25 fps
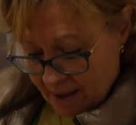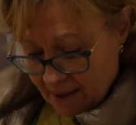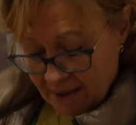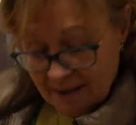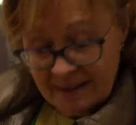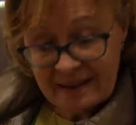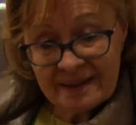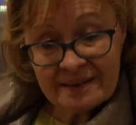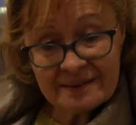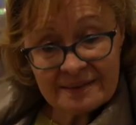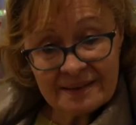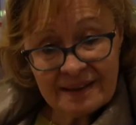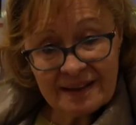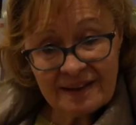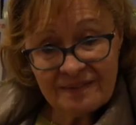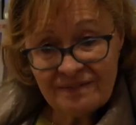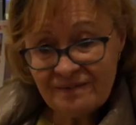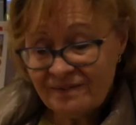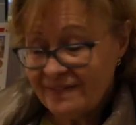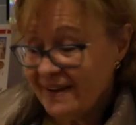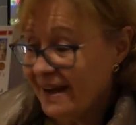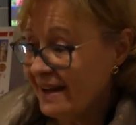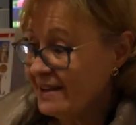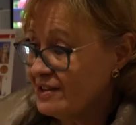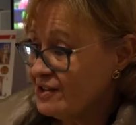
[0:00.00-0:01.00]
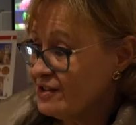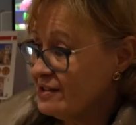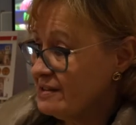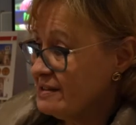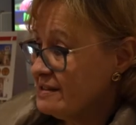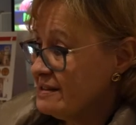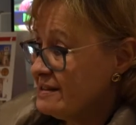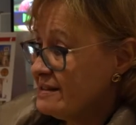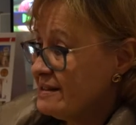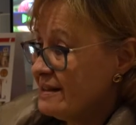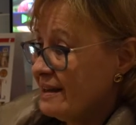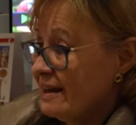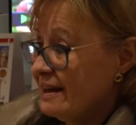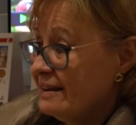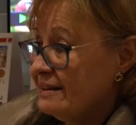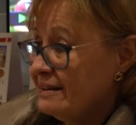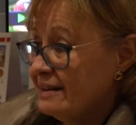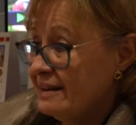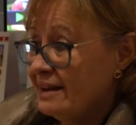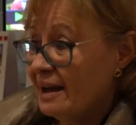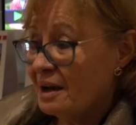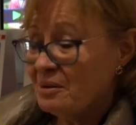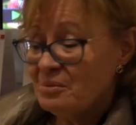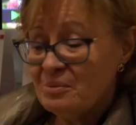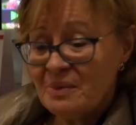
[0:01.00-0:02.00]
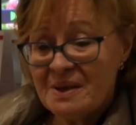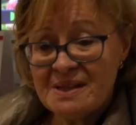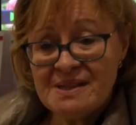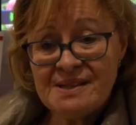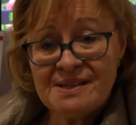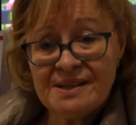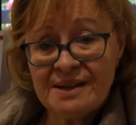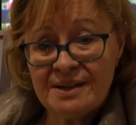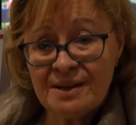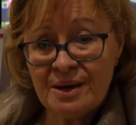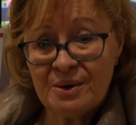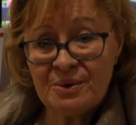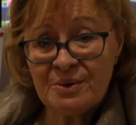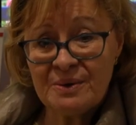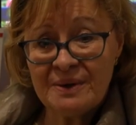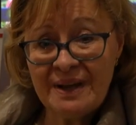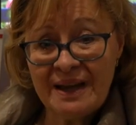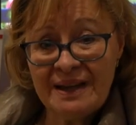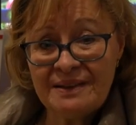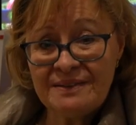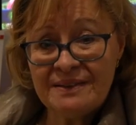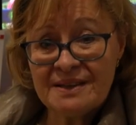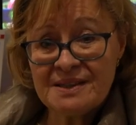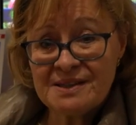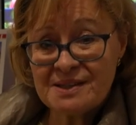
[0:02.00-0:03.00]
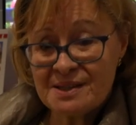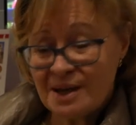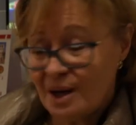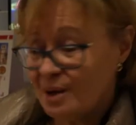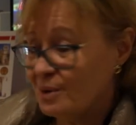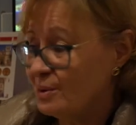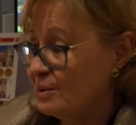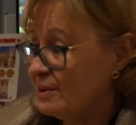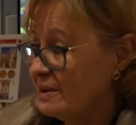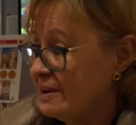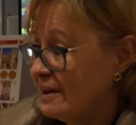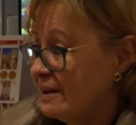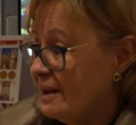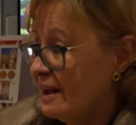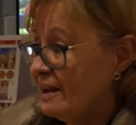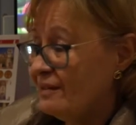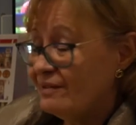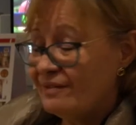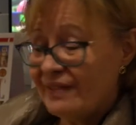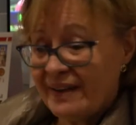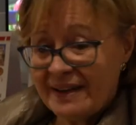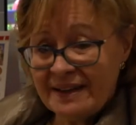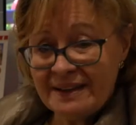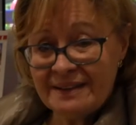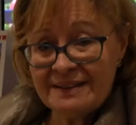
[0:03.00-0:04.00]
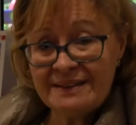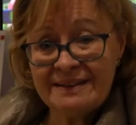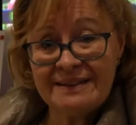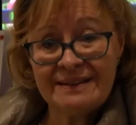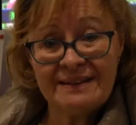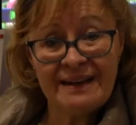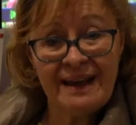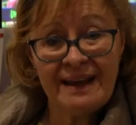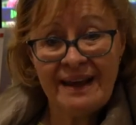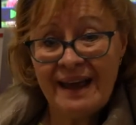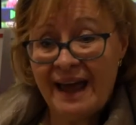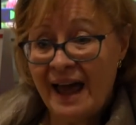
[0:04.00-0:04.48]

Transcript: hearing confessions, and the young ones are out in the town inviting